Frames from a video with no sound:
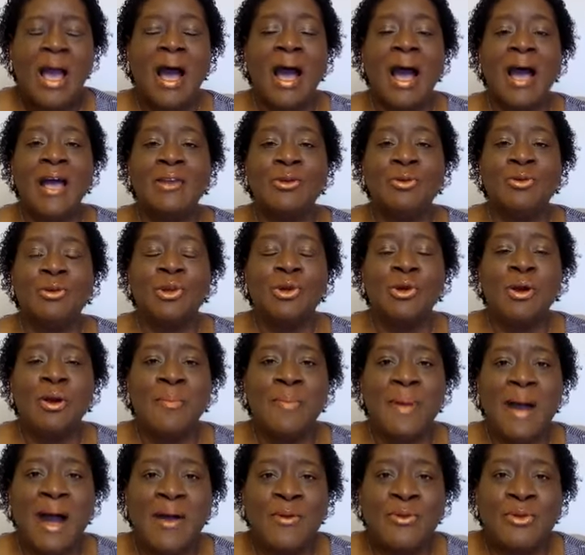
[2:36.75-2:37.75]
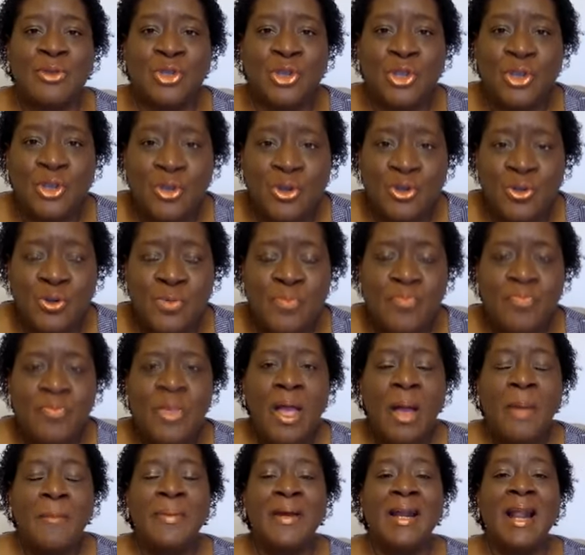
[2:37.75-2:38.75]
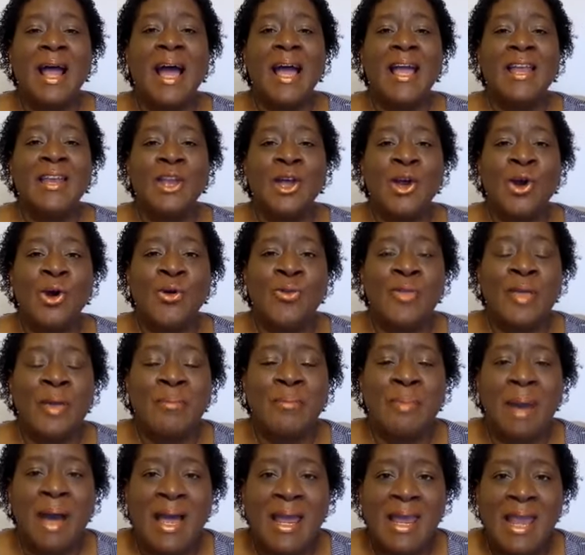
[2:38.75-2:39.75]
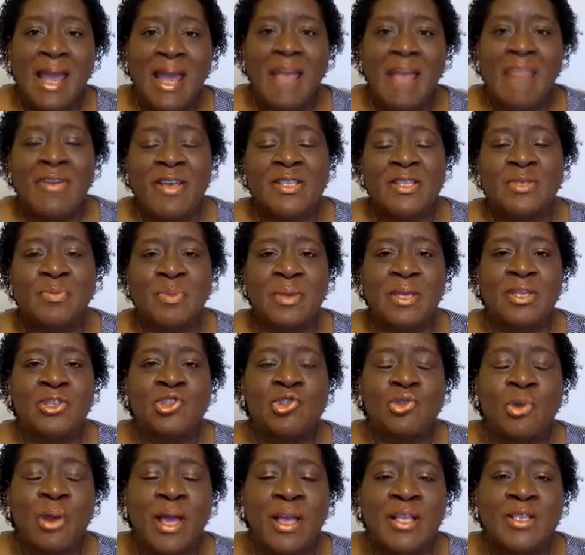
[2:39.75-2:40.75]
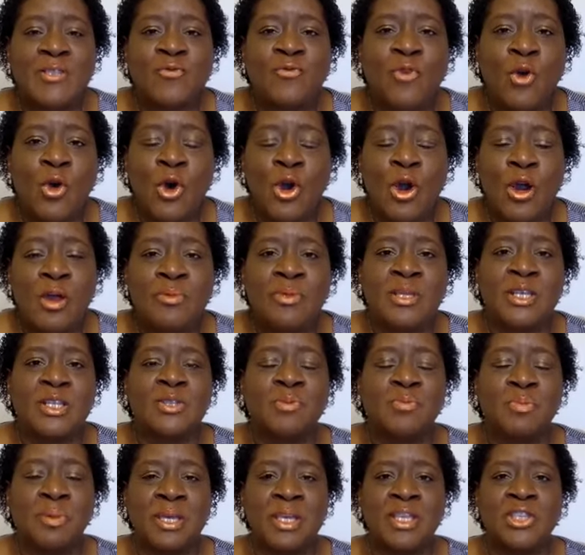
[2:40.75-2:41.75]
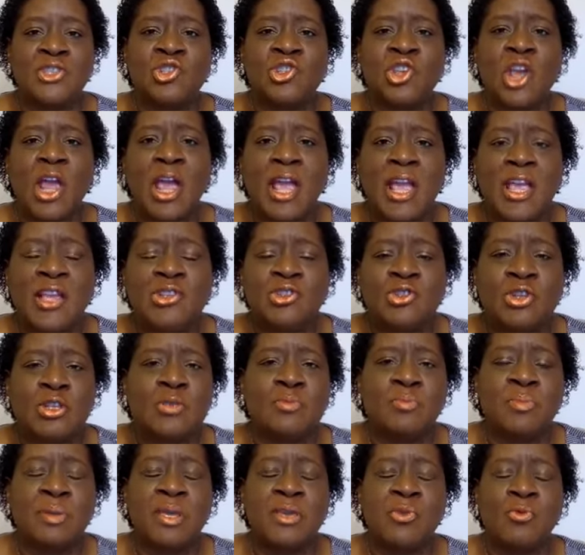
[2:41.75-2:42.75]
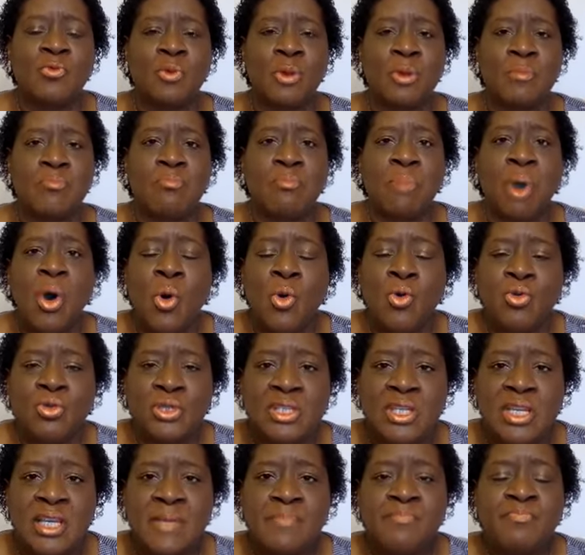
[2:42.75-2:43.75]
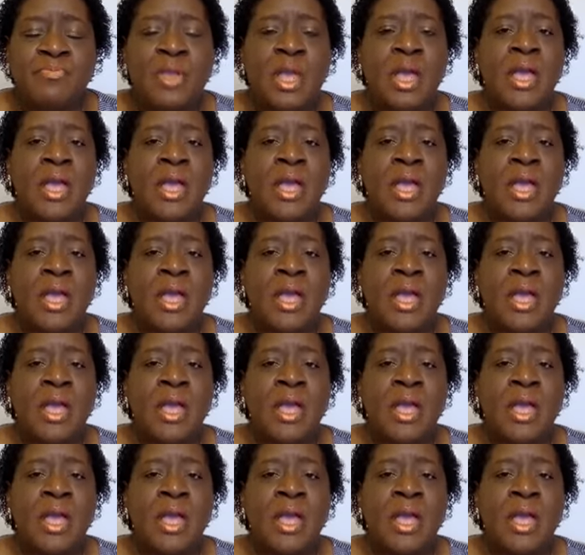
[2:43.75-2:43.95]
I don't know about you, but I know that my life has been transformed. It's being changed. It's being remolded.